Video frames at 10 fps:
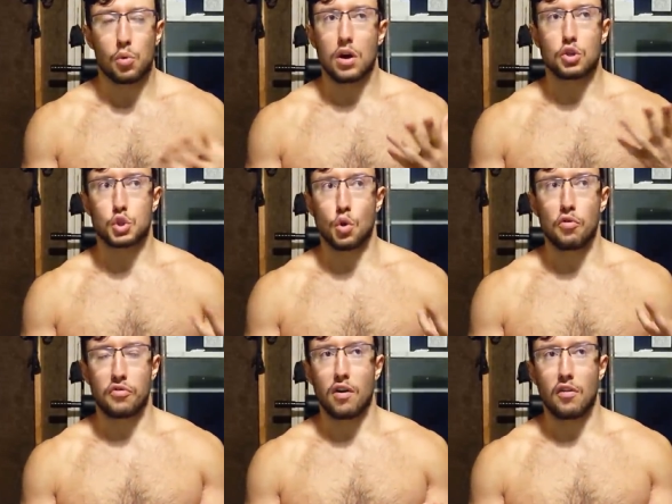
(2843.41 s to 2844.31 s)
we are
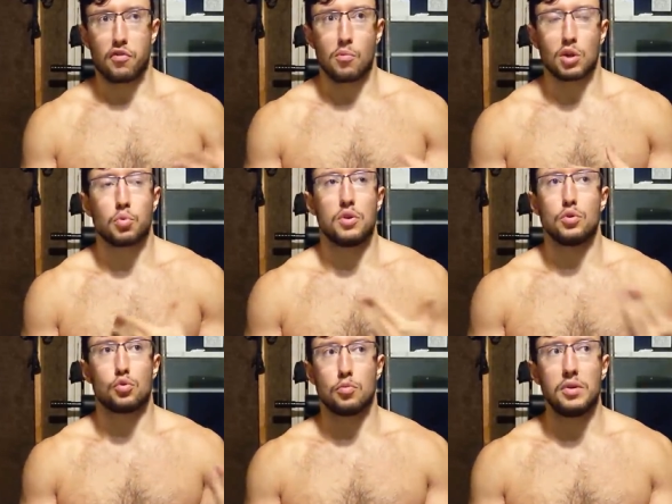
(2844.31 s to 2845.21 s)
so far from what we
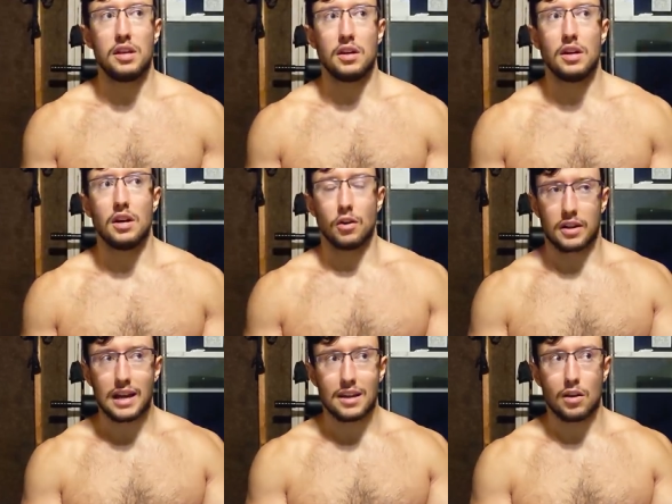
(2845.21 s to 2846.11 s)
used to be.
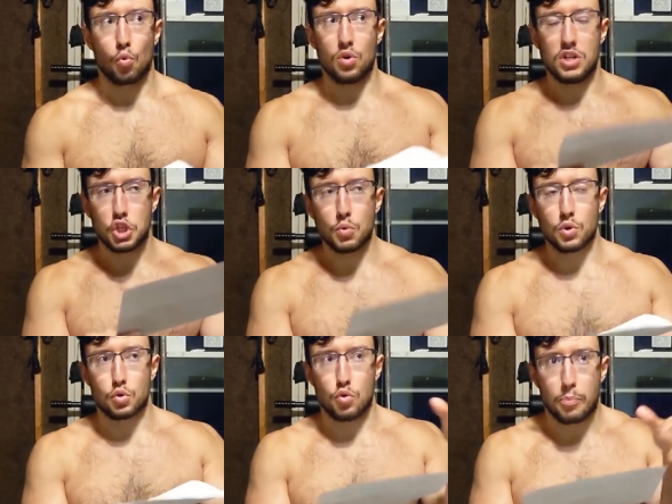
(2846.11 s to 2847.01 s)
Again, religion
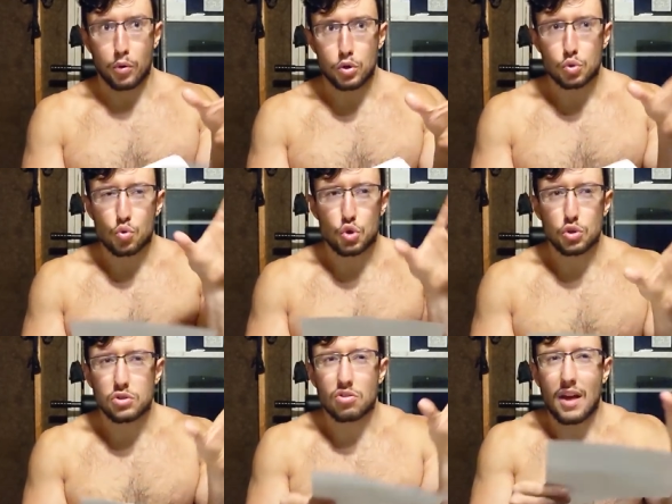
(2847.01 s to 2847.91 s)
was supposed to
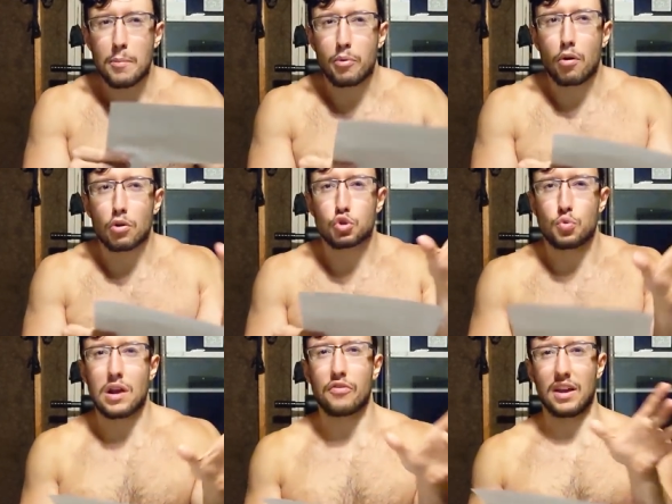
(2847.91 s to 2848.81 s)
just temper our
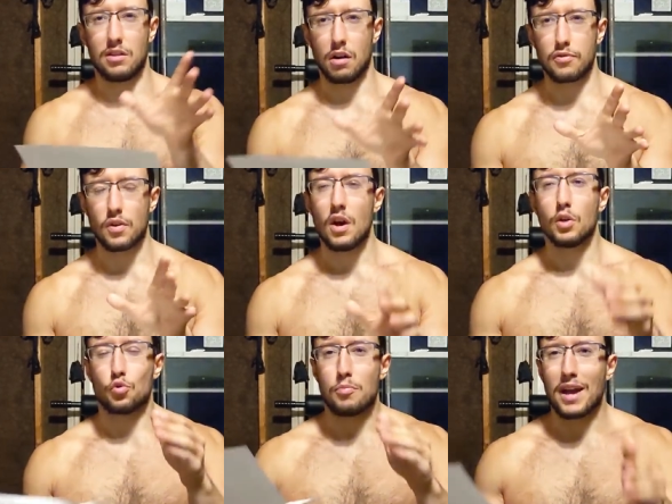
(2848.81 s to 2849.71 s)
strength enough
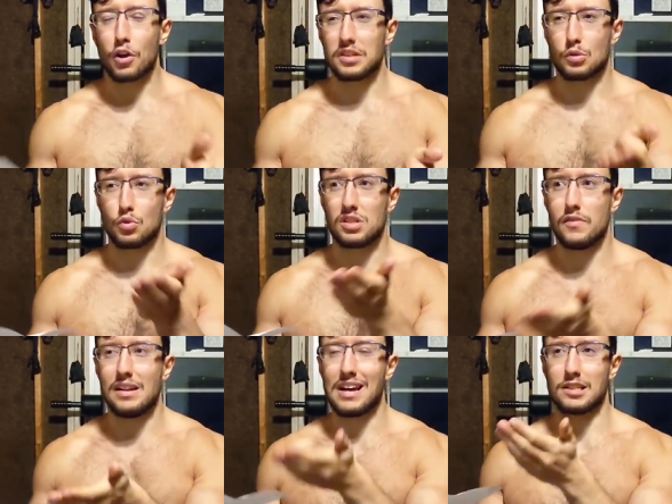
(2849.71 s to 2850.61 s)
to make us into
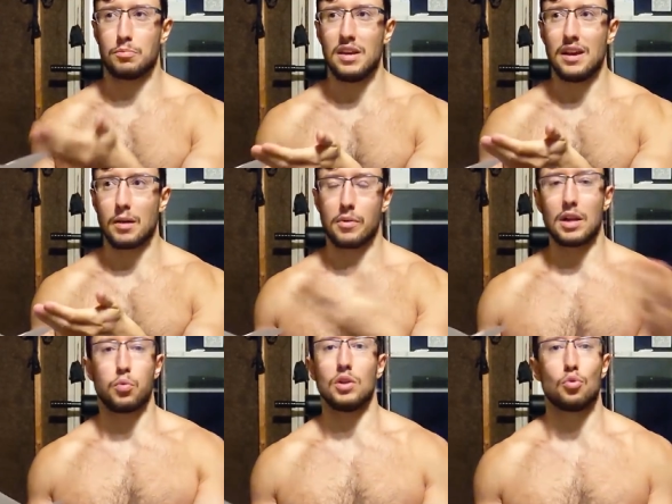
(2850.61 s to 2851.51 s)
civilized beings, but
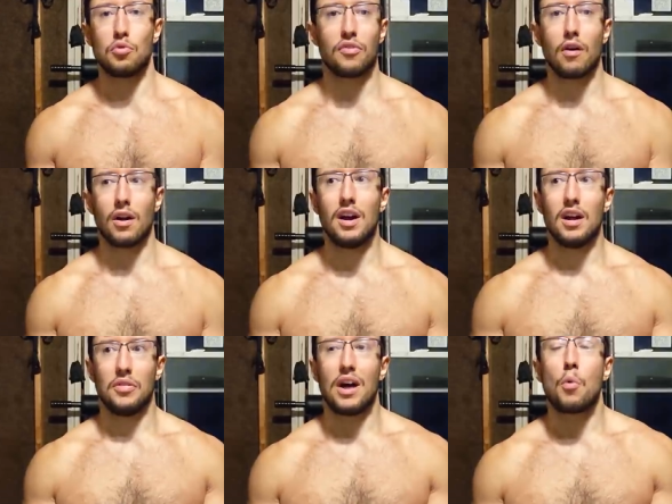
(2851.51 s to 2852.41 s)
it went too far.
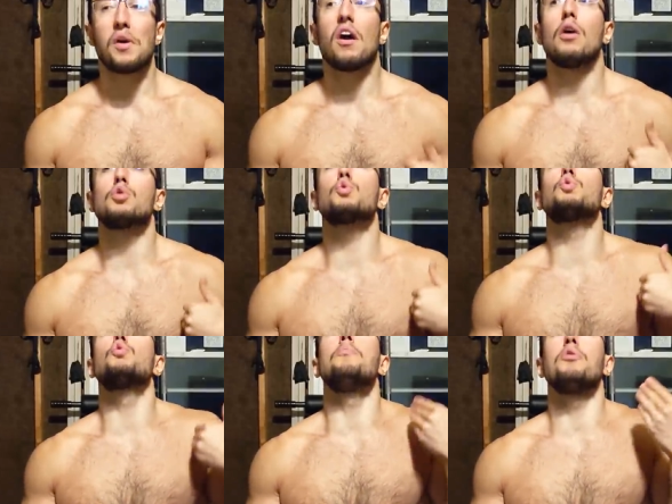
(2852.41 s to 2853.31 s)
Now we are
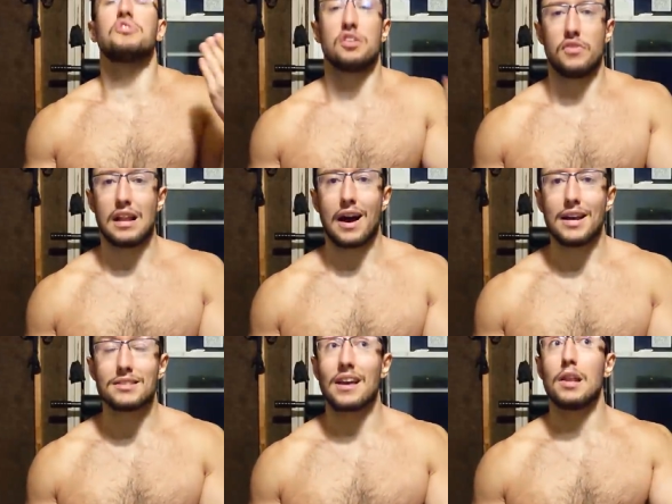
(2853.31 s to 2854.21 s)
super
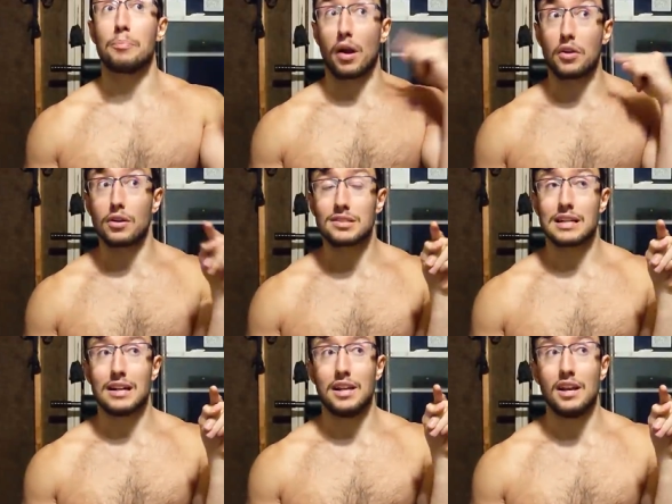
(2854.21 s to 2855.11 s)
civilized and
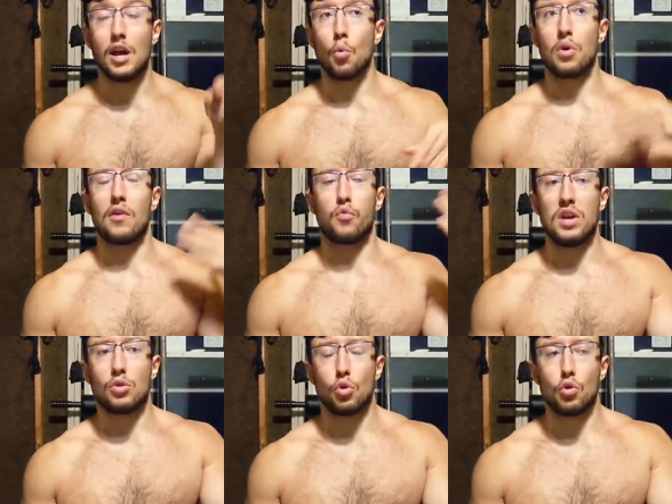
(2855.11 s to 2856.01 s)
paradoxically, we have
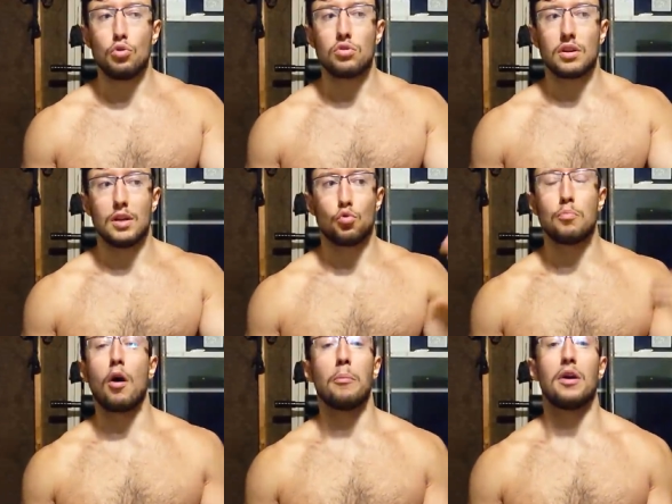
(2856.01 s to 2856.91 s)
returned into
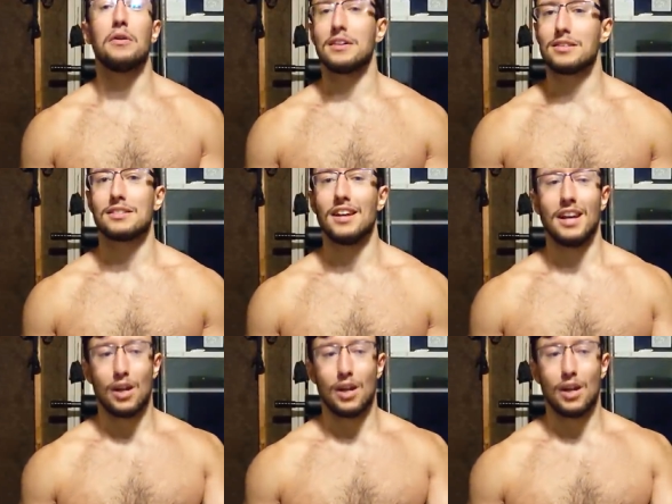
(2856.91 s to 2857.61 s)
barbarians.